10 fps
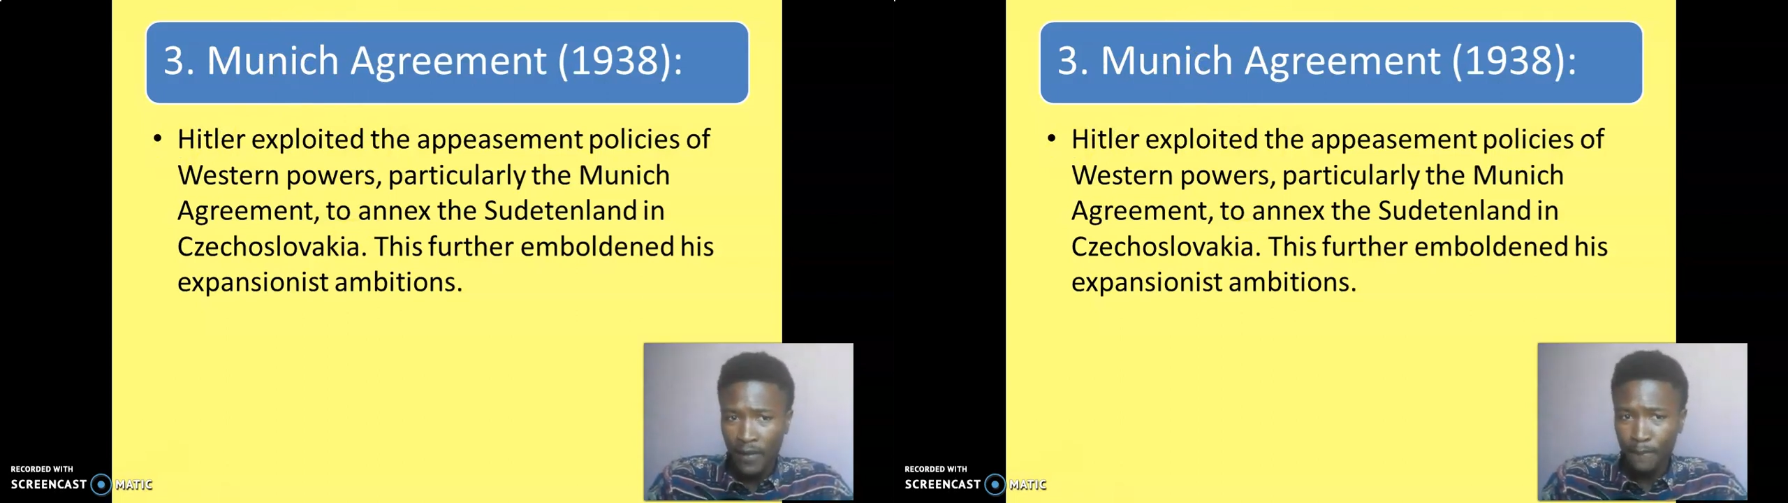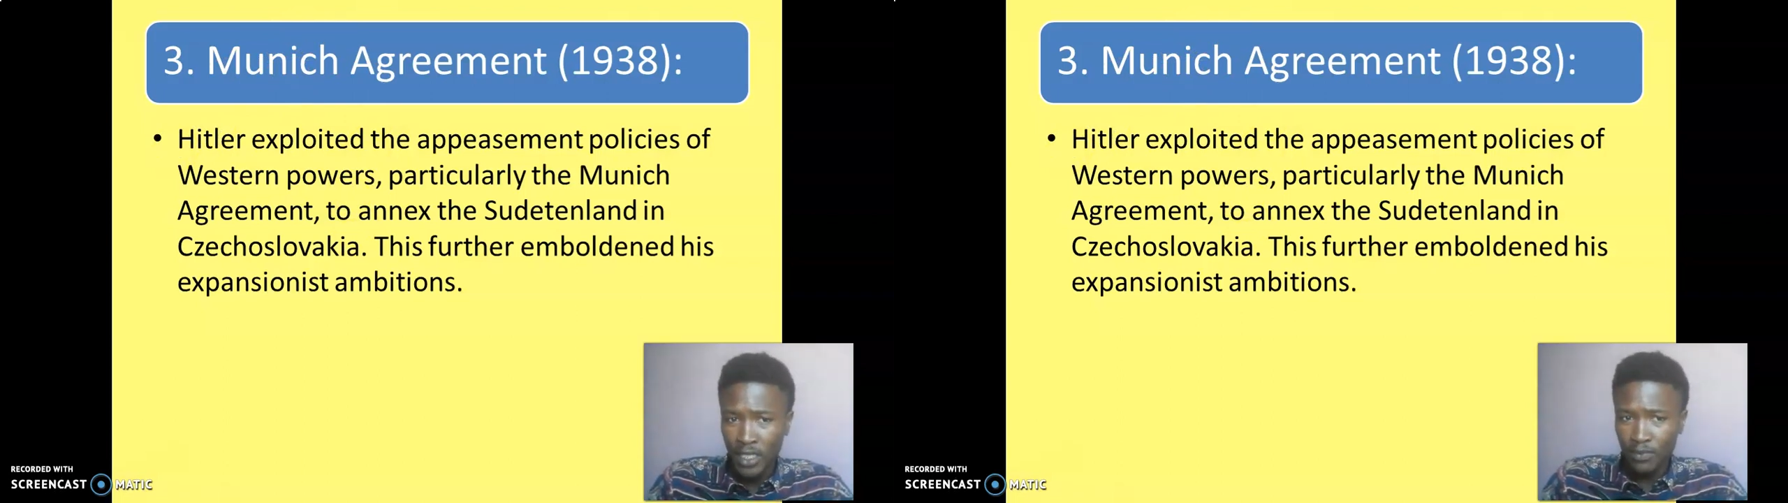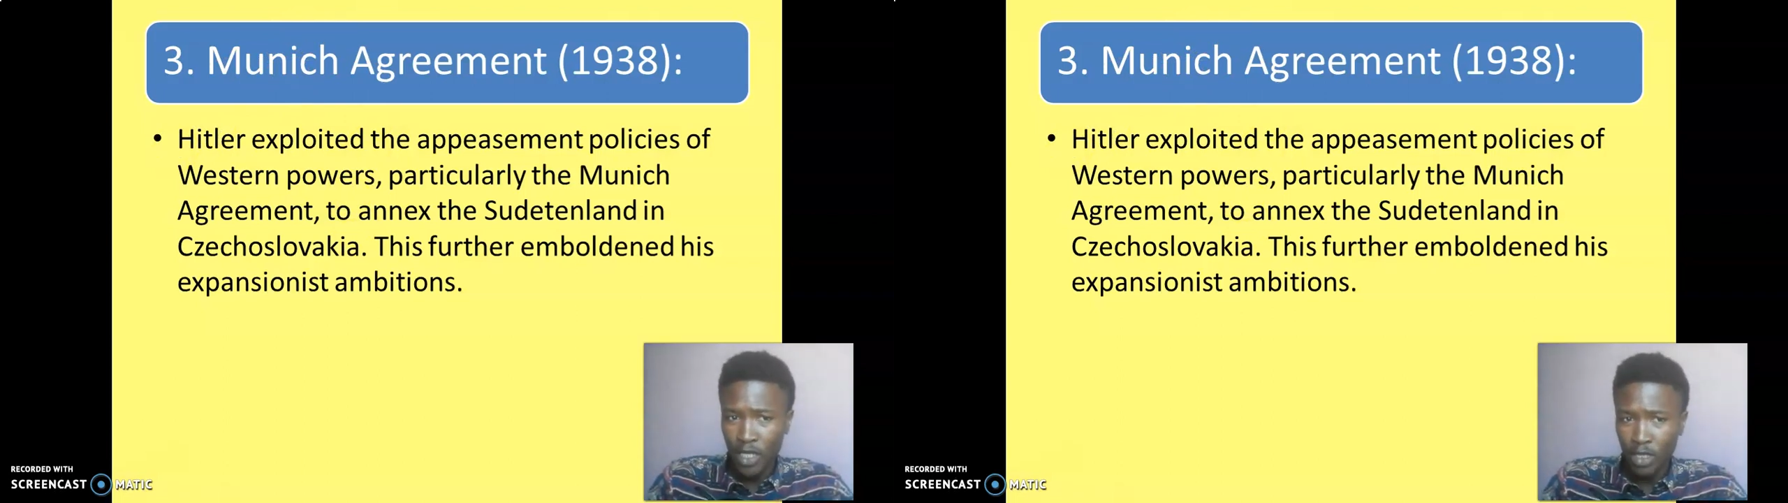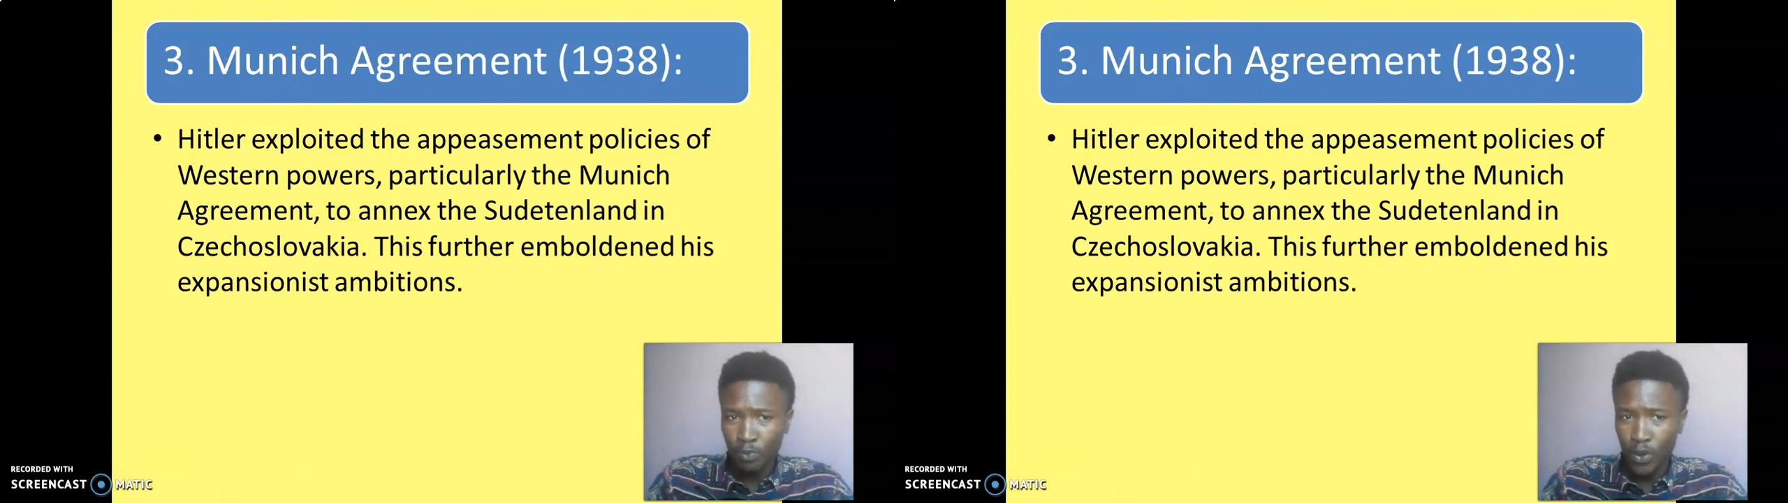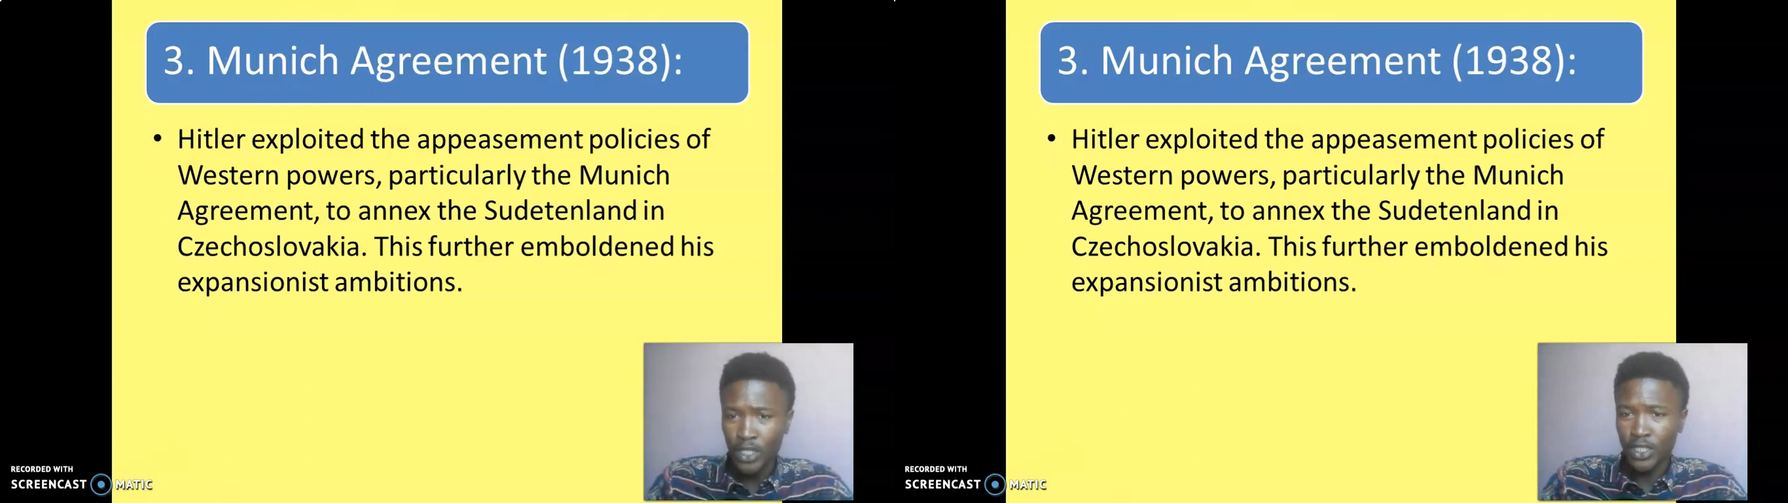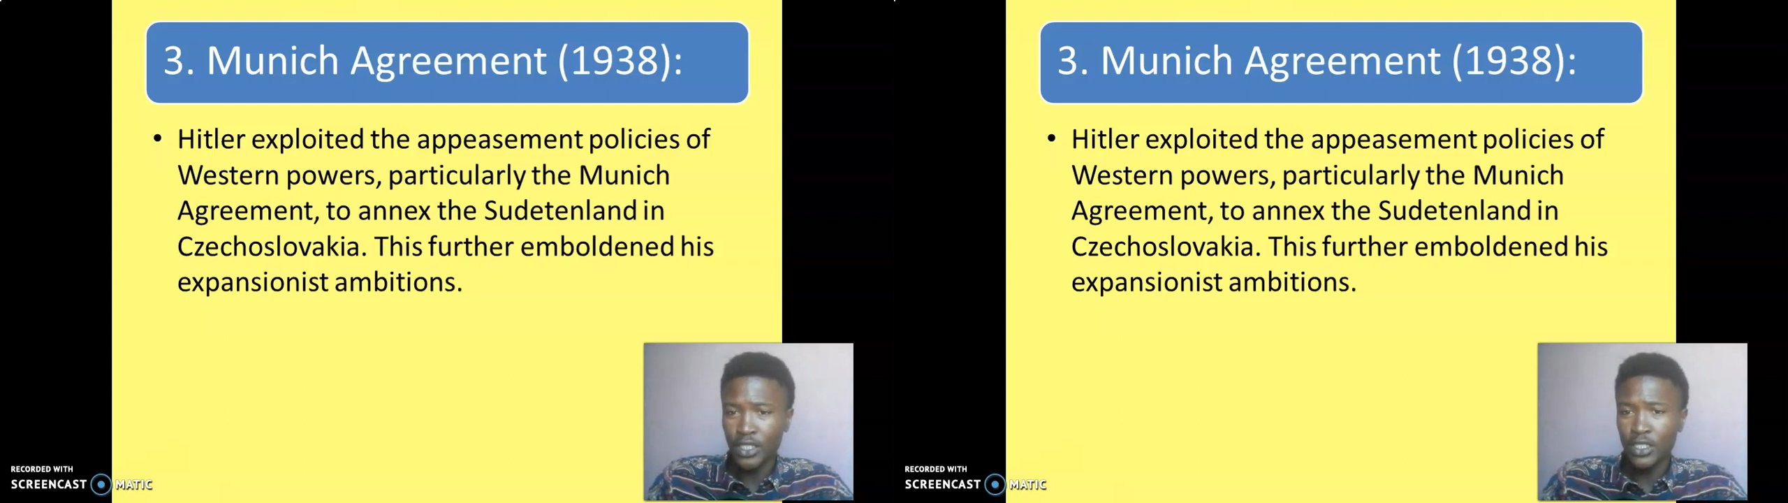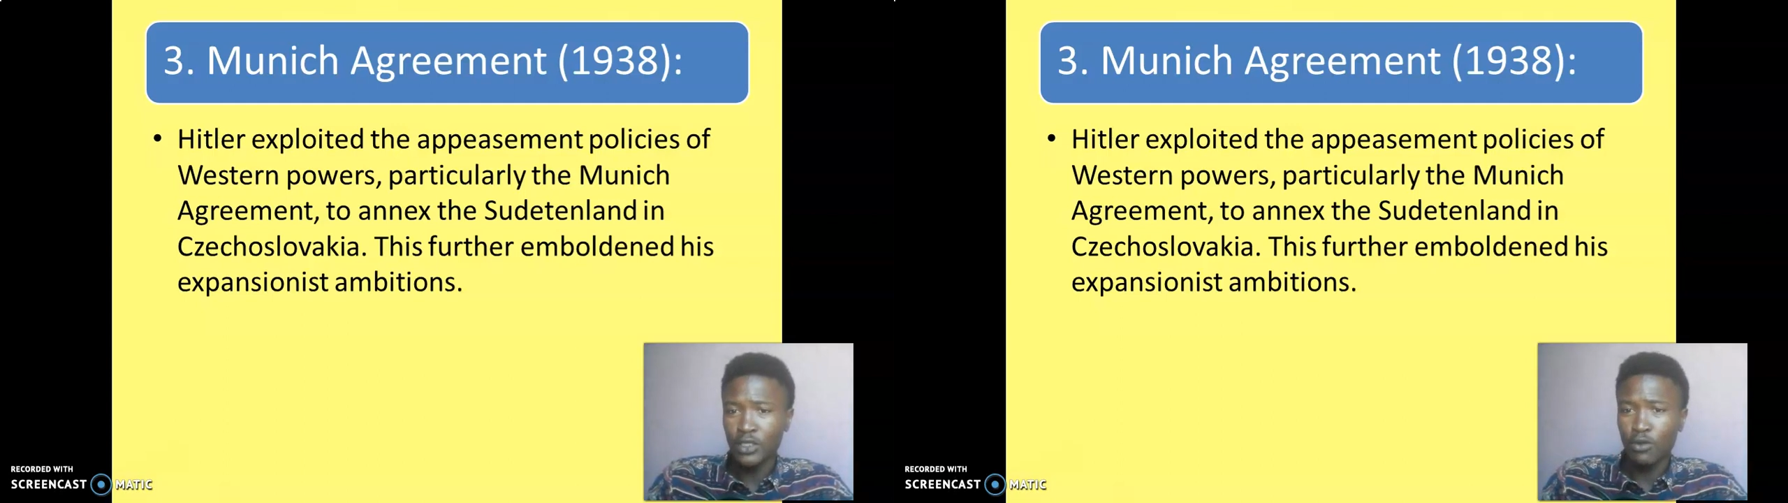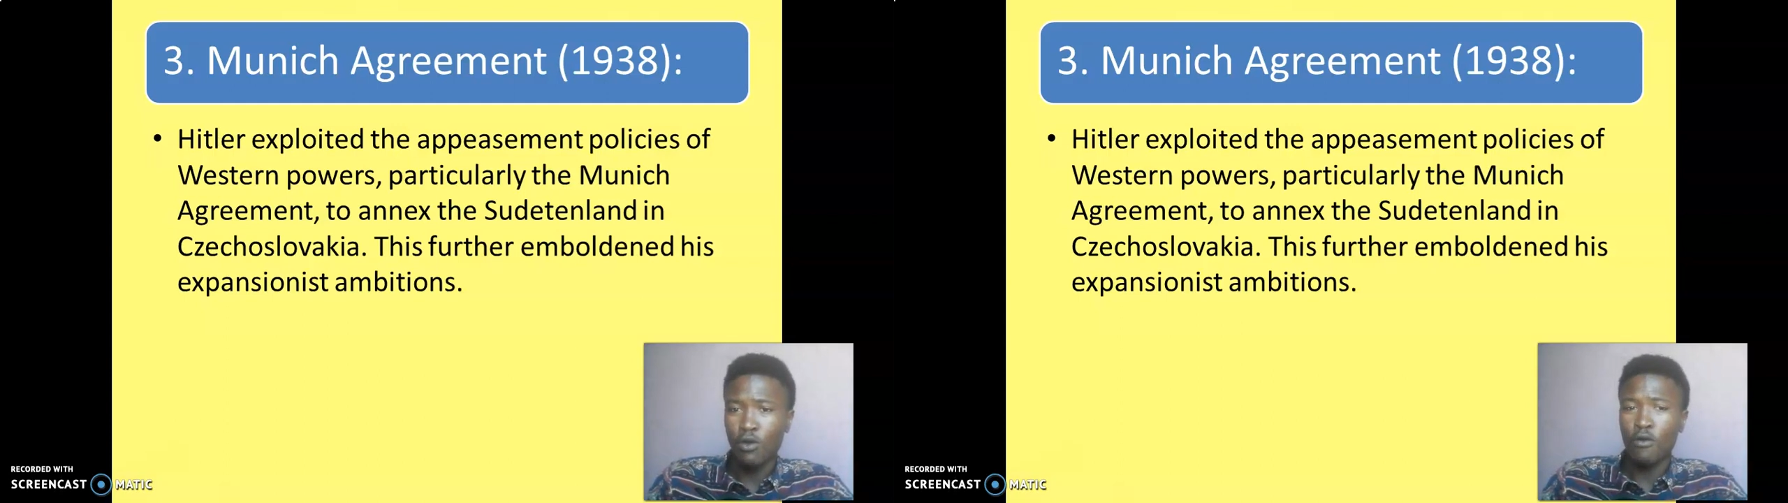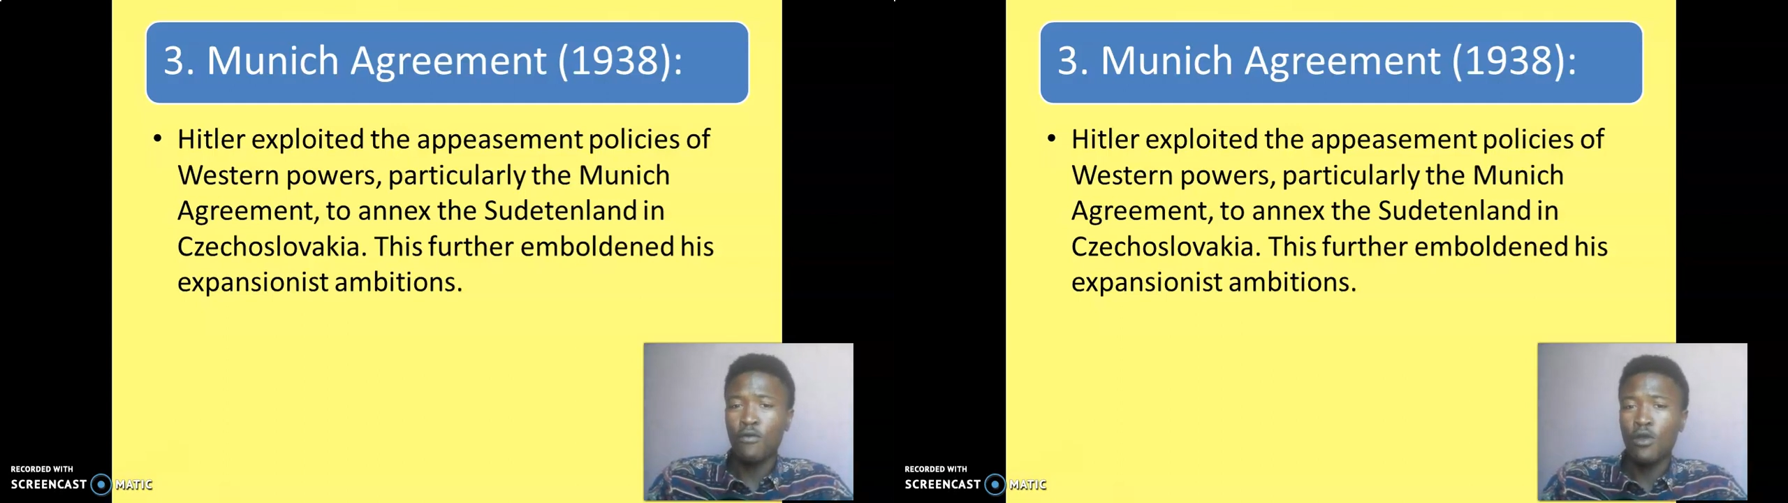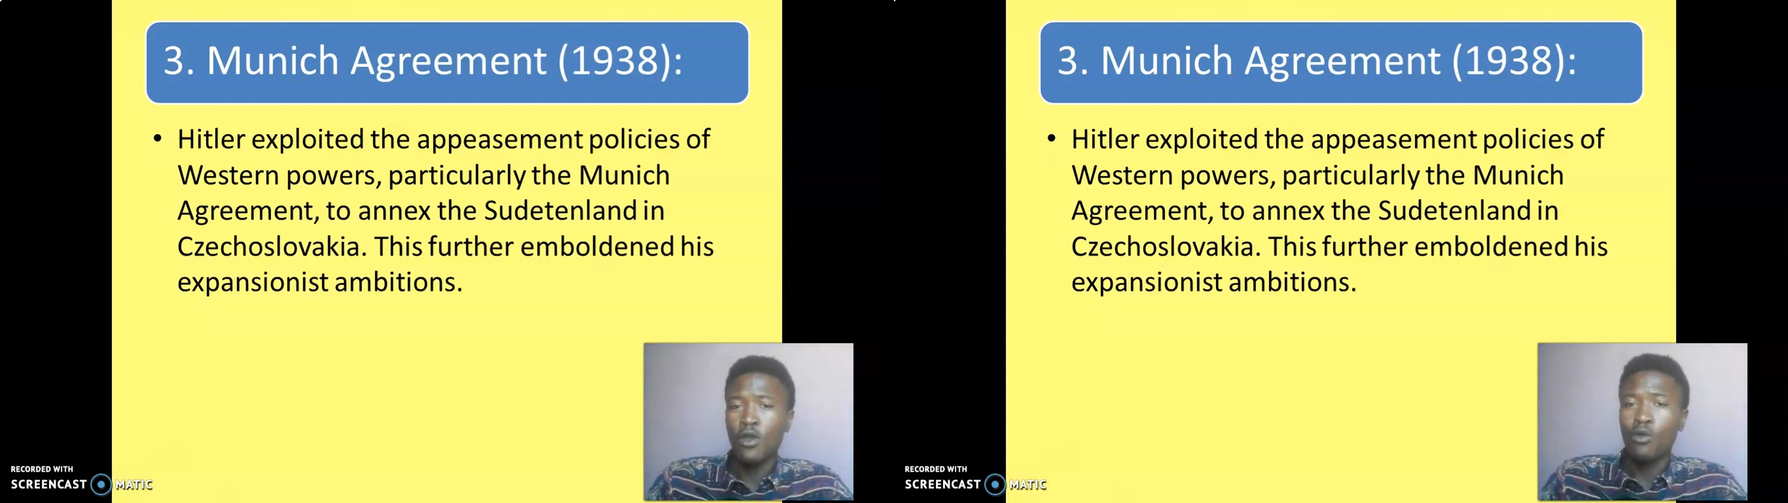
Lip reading: appeasement policies of